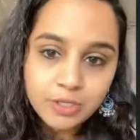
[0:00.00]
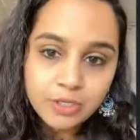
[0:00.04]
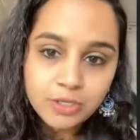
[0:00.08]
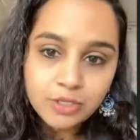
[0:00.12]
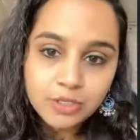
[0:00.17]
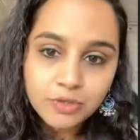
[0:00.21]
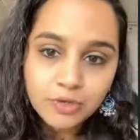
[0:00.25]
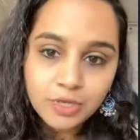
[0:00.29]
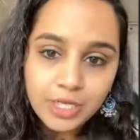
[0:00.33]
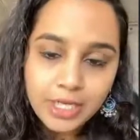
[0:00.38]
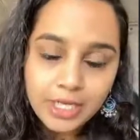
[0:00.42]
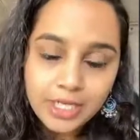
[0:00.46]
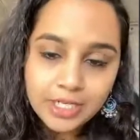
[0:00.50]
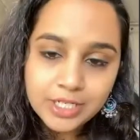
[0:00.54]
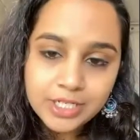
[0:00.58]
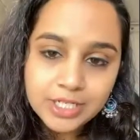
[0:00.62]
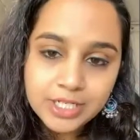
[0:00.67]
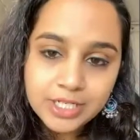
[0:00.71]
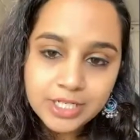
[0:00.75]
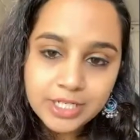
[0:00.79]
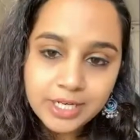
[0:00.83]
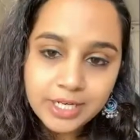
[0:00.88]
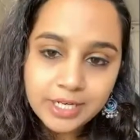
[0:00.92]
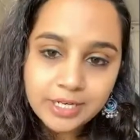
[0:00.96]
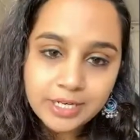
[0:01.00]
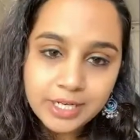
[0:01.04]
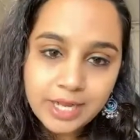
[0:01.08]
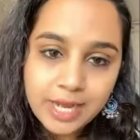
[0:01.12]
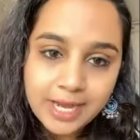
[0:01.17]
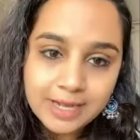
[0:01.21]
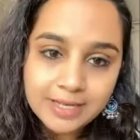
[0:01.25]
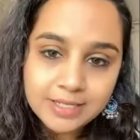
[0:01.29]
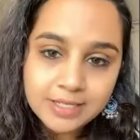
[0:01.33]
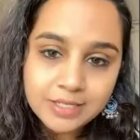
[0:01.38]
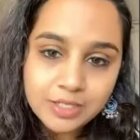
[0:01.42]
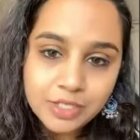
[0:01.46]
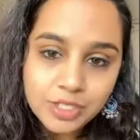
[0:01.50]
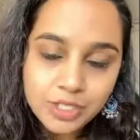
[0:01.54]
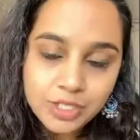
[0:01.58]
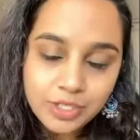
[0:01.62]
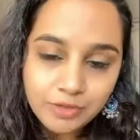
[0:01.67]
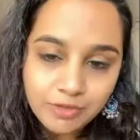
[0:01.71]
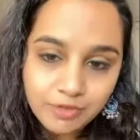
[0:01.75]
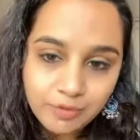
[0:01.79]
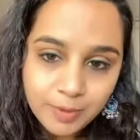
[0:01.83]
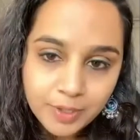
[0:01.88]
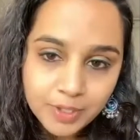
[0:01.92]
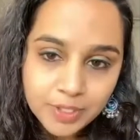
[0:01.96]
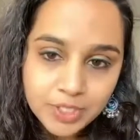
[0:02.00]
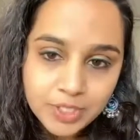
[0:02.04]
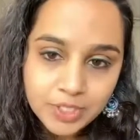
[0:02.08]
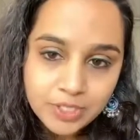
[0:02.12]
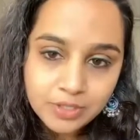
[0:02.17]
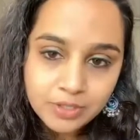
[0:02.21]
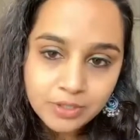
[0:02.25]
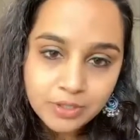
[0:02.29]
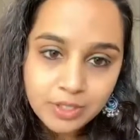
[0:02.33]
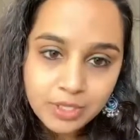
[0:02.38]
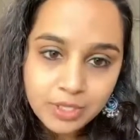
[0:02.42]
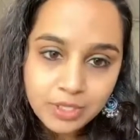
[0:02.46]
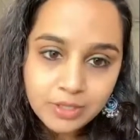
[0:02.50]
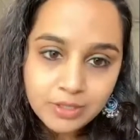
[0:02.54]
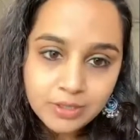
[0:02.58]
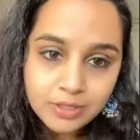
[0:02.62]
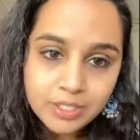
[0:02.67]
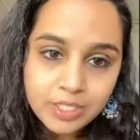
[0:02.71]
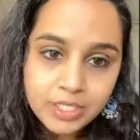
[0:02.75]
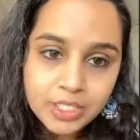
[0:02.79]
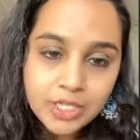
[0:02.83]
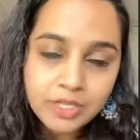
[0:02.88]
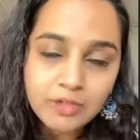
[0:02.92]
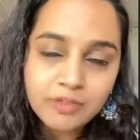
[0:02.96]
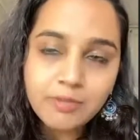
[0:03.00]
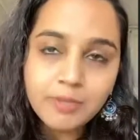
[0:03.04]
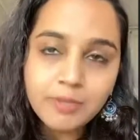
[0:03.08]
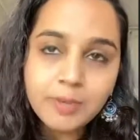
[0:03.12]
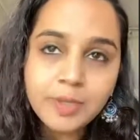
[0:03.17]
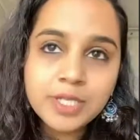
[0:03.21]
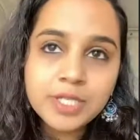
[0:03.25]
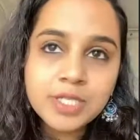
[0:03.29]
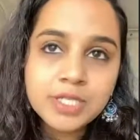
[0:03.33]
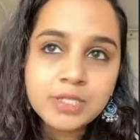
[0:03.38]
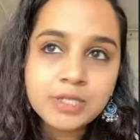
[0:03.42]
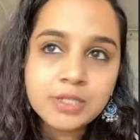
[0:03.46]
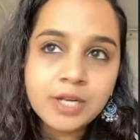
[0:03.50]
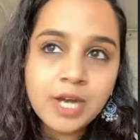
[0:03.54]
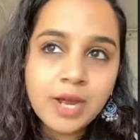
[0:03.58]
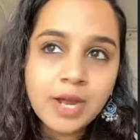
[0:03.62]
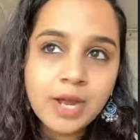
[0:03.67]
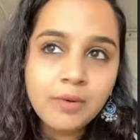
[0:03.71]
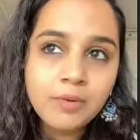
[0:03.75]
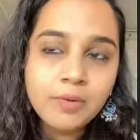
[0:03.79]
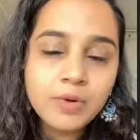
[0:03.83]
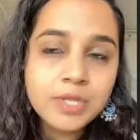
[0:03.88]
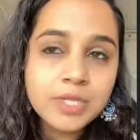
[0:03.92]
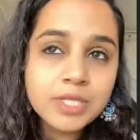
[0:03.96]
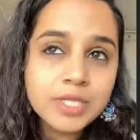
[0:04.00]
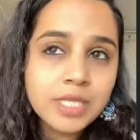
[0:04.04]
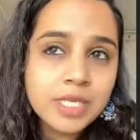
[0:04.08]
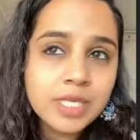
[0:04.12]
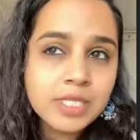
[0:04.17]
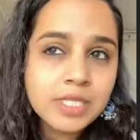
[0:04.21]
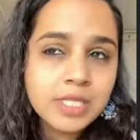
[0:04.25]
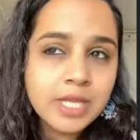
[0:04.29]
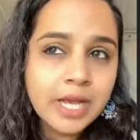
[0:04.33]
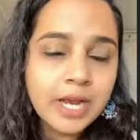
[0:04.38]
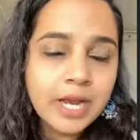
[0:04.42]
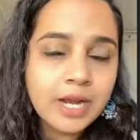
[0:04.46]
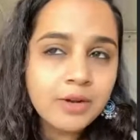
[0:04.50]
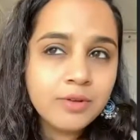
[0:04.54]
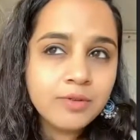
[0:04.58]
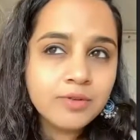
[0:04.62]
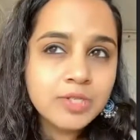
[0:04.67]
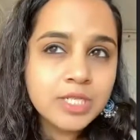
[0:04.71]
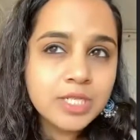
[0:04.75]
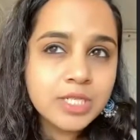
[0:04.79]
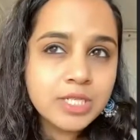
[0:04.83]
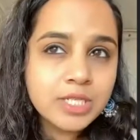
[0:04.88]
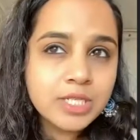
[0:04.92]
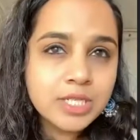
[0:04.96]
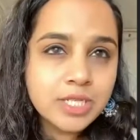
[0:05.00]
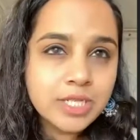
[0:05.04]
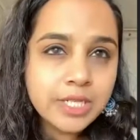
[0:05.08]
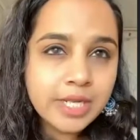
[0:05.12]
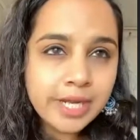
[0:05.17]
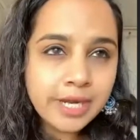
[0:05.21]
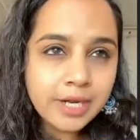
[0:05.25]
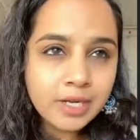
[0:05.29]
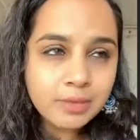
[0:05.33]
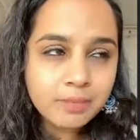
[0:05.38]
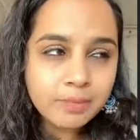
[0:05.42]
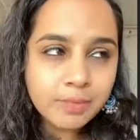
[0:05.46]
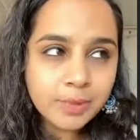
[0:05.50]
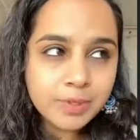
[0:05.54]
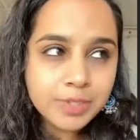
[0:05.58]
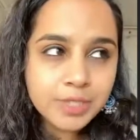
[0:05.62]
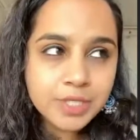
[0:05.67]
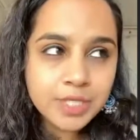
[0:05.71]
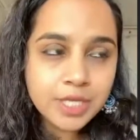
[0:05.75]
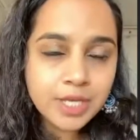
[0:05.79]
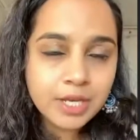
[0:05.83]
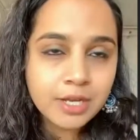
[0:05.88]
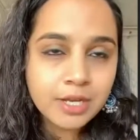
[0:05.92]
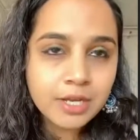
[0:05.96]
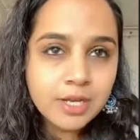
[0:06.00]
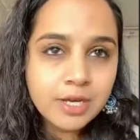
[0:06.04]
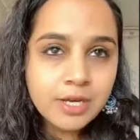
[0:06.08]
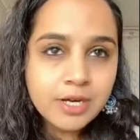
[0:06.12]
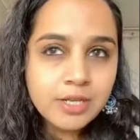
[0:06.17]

So each state has a chief minister. The chief minister, I wouldn't say is the head of state per se.